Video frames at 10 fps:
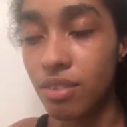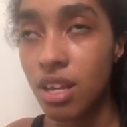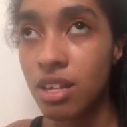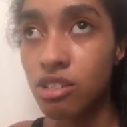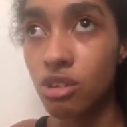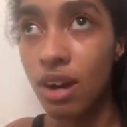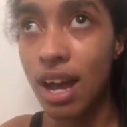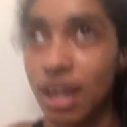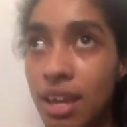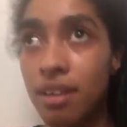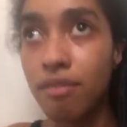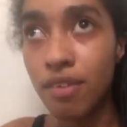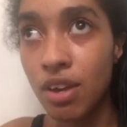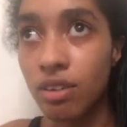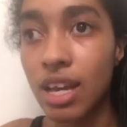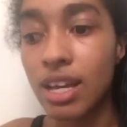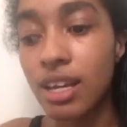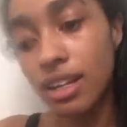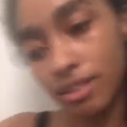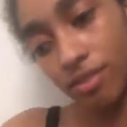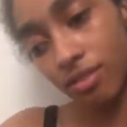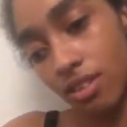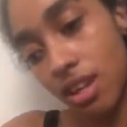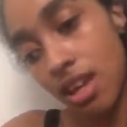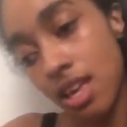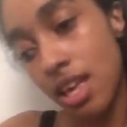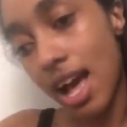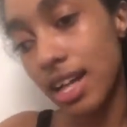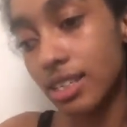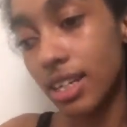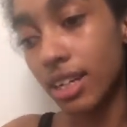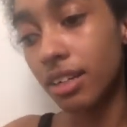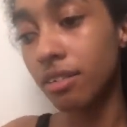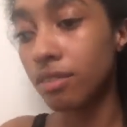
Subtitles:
So I feel like, as their